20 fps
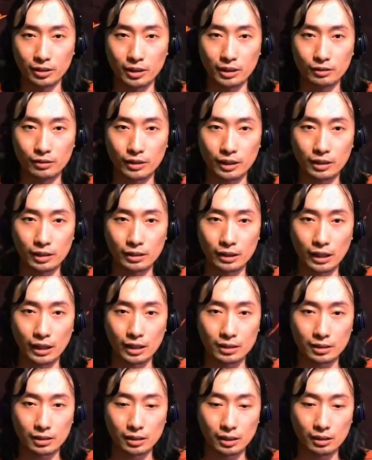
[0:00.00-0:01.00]
But I
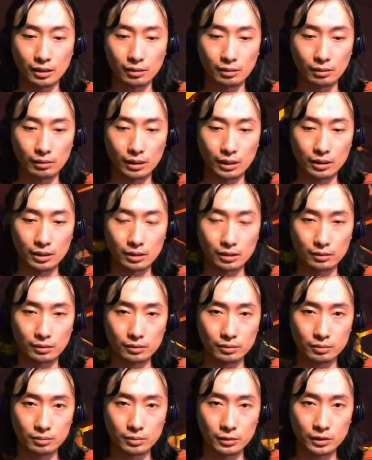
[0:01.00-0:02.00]
think the Scholar
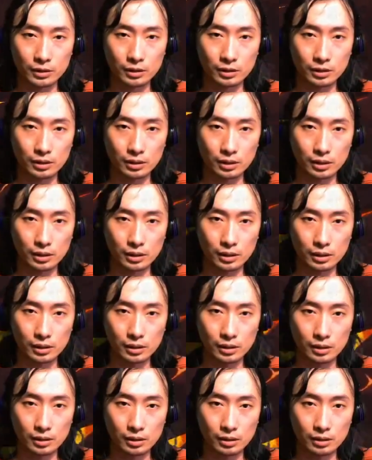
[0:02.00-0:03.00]
Sandal with the Focus Run
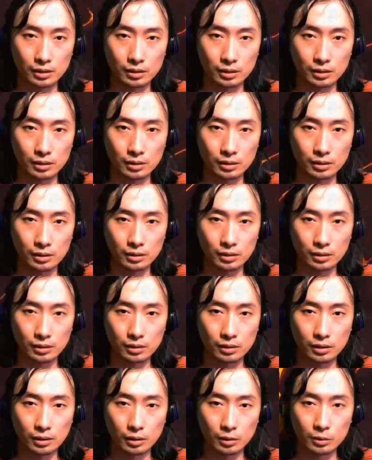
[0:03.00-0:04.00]
is just
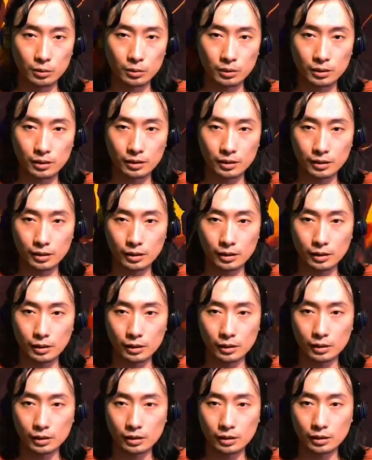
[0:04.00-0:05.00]
slightly better because the
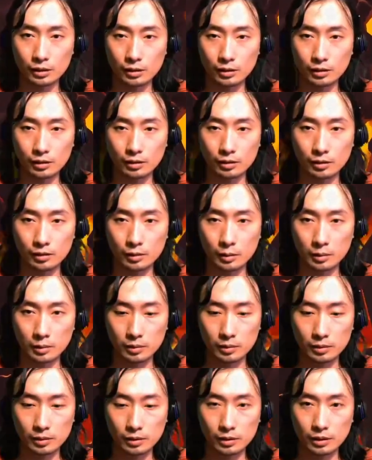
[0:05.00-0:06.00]
Focus Run does help you
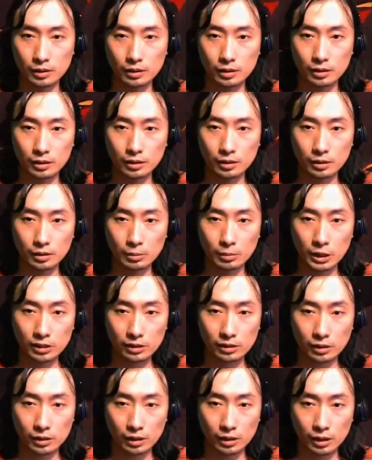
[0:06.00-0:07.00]
run away from
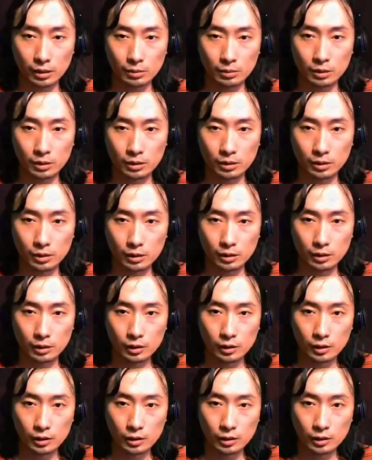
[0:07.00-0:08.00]
quarterstaff sometimes.
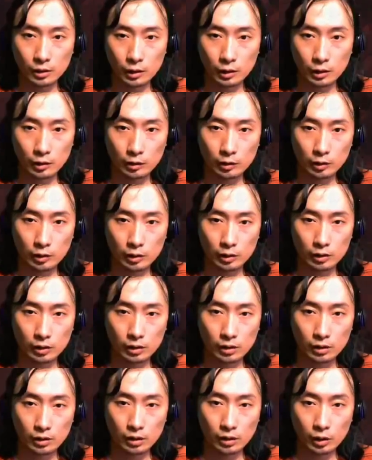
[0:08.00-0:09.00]

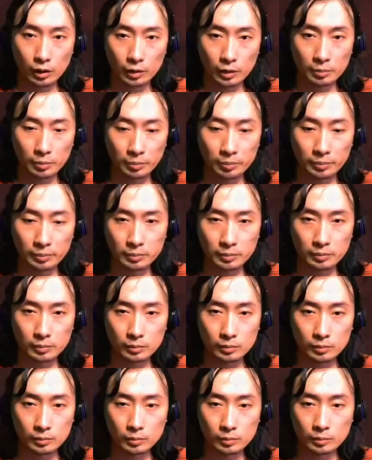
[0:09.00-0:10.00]
And for
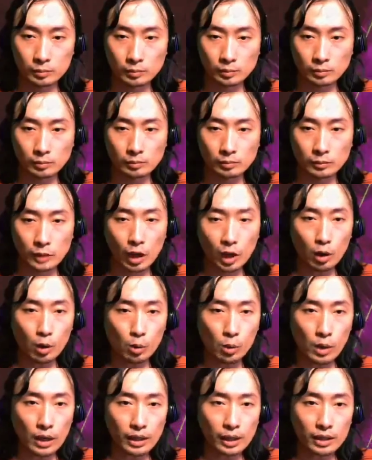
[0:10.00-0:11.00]
your
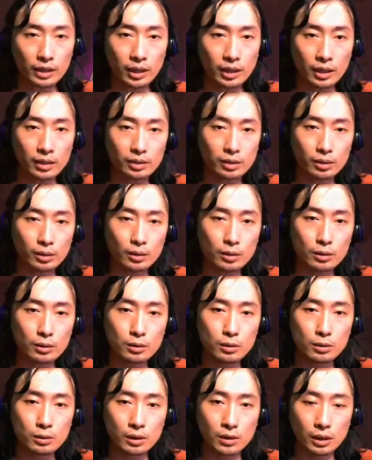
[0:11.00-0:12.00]
skills and
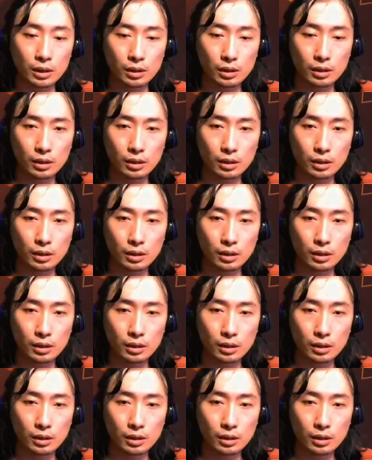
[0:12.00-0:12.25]
passives,